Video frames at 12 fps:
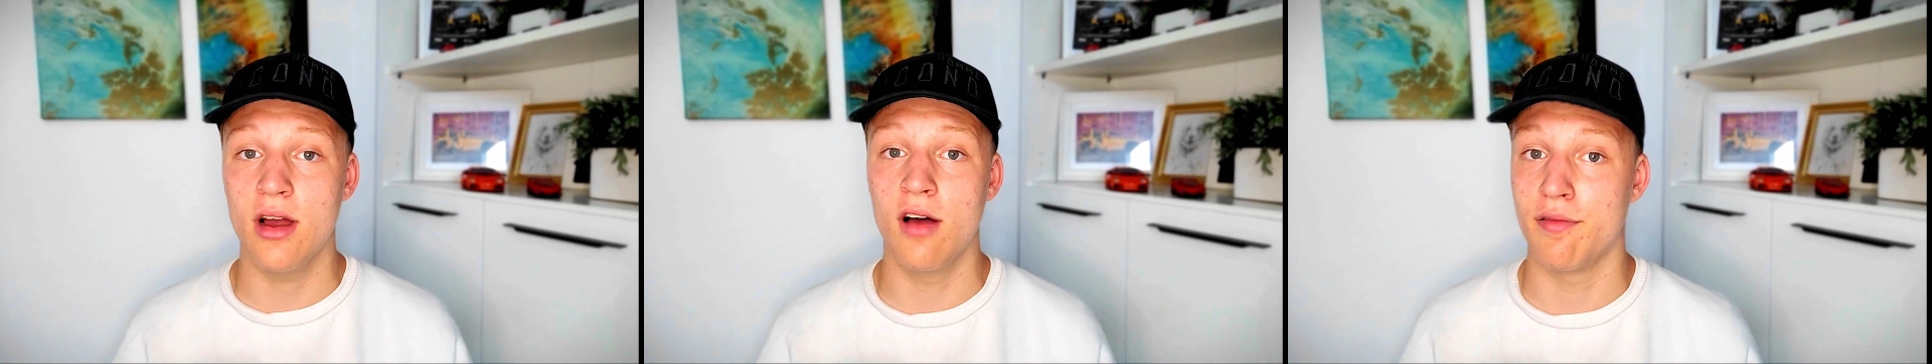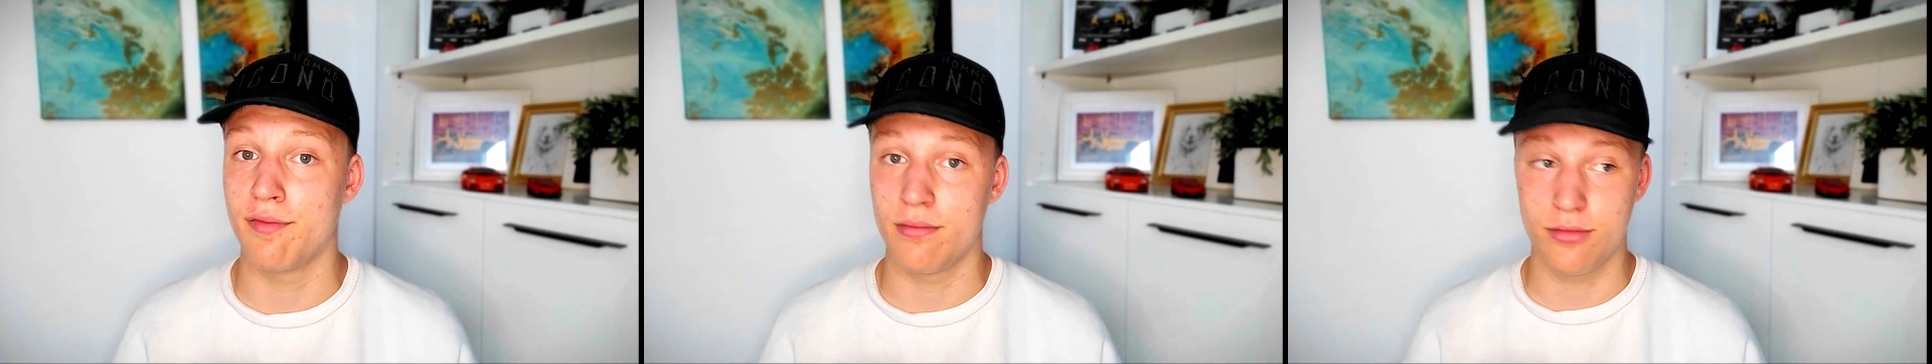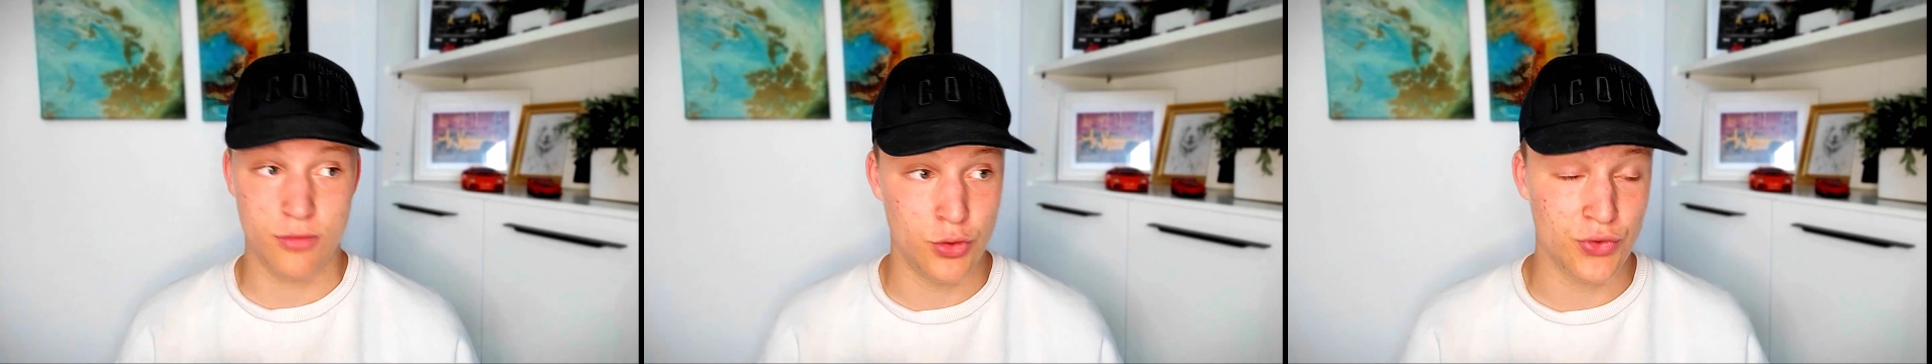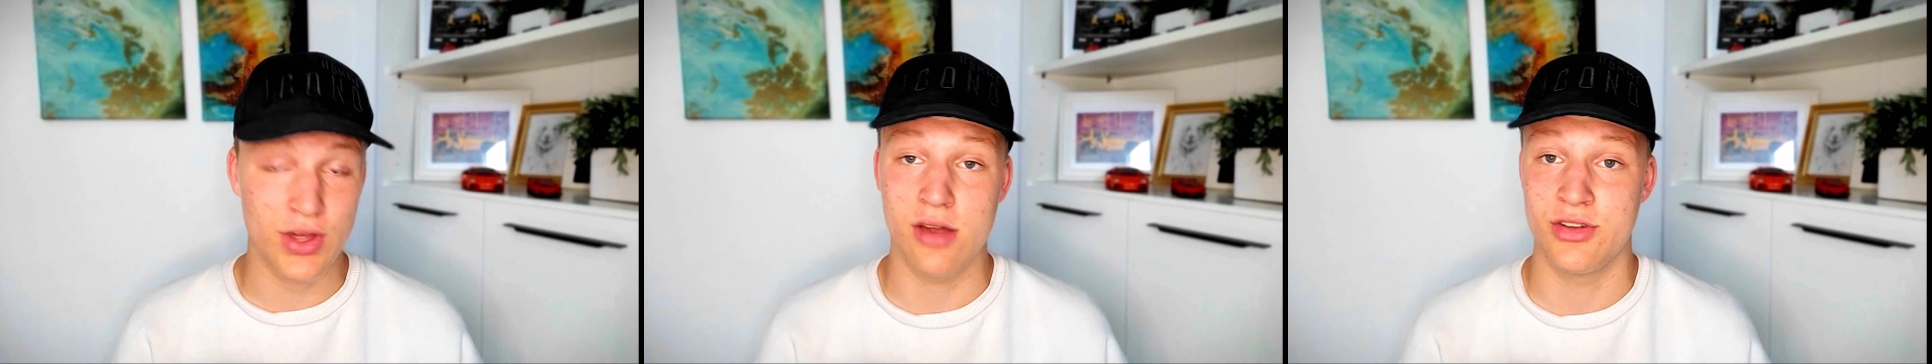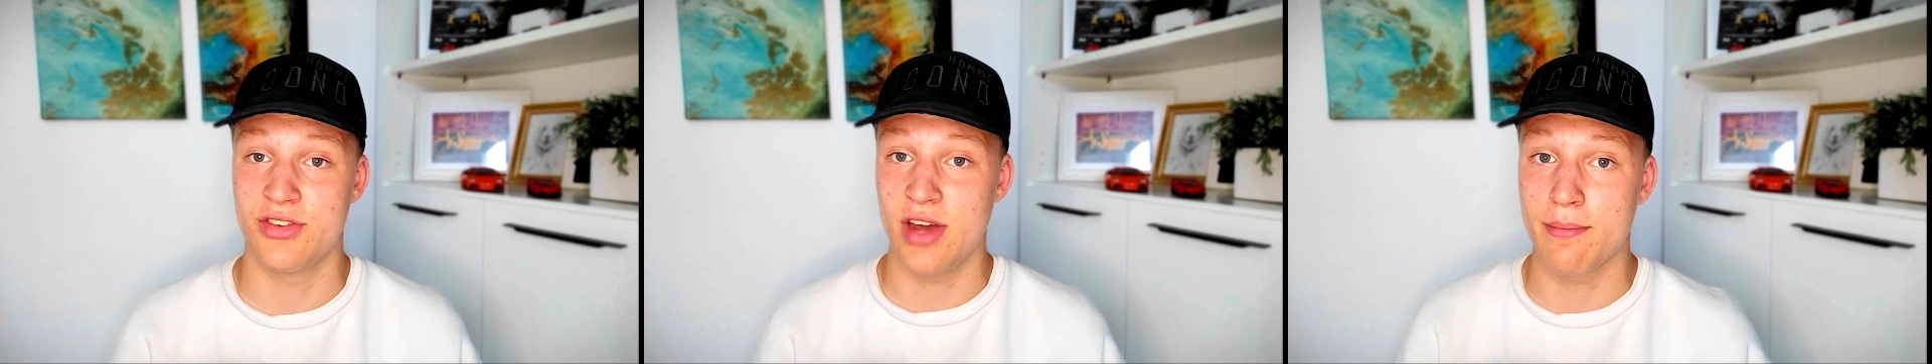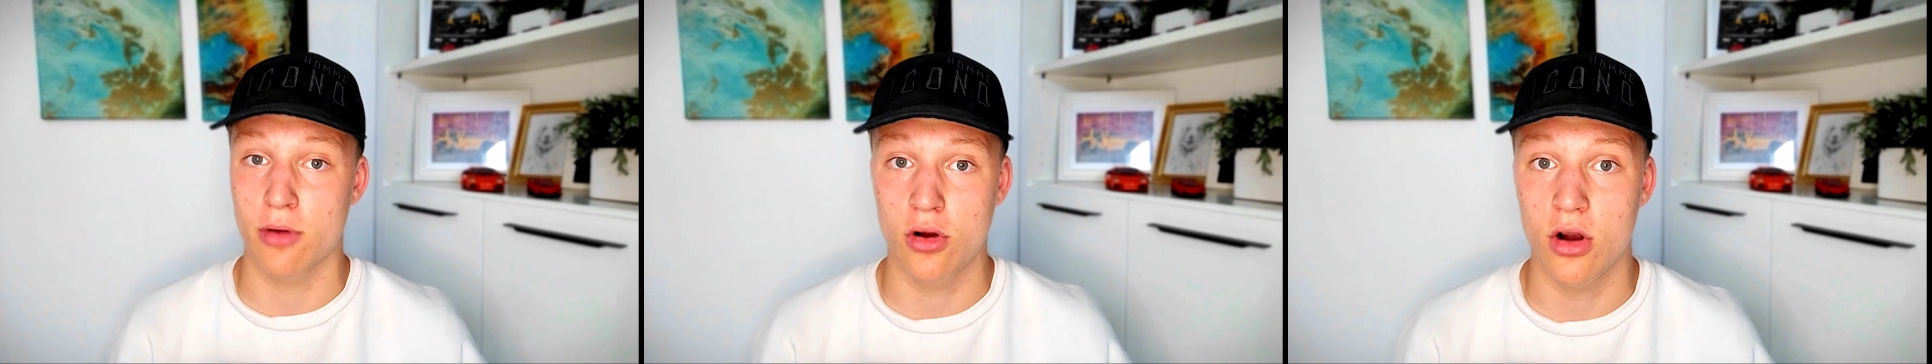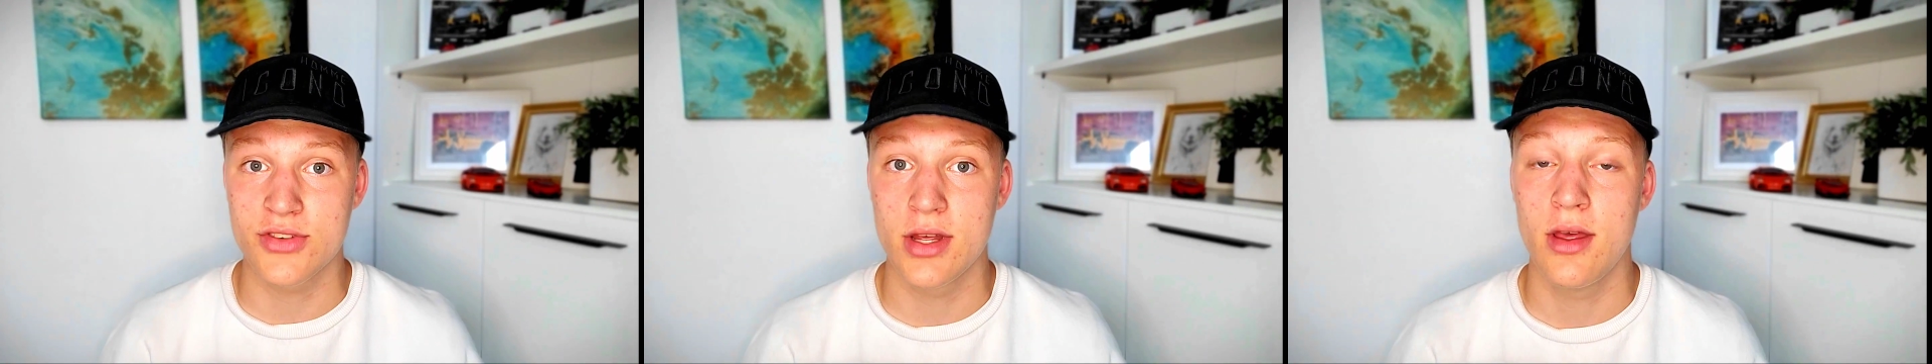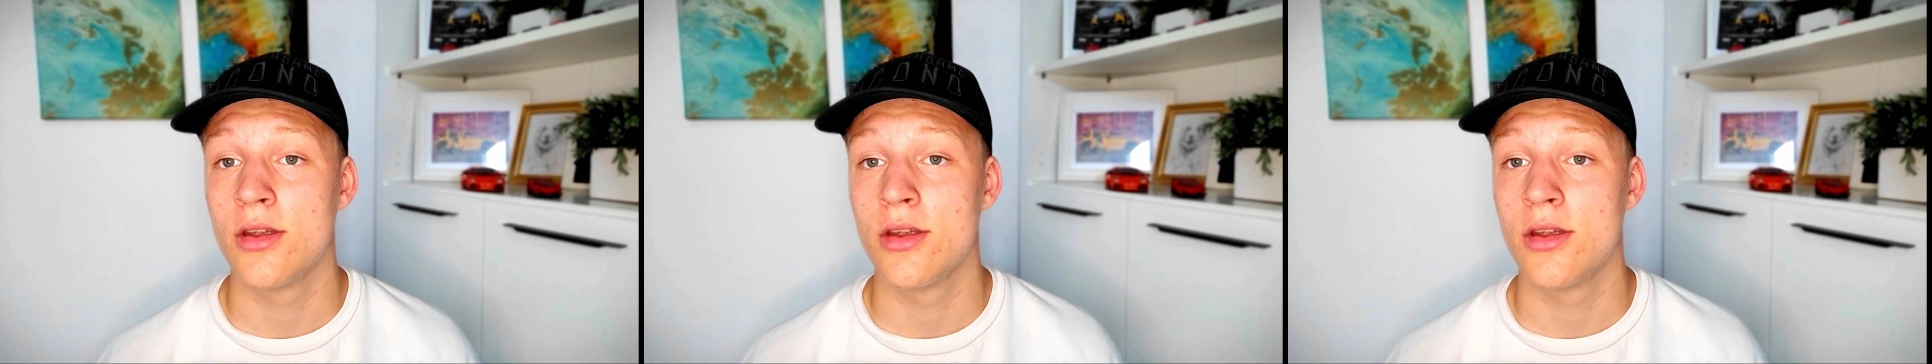of 2000s hypercars,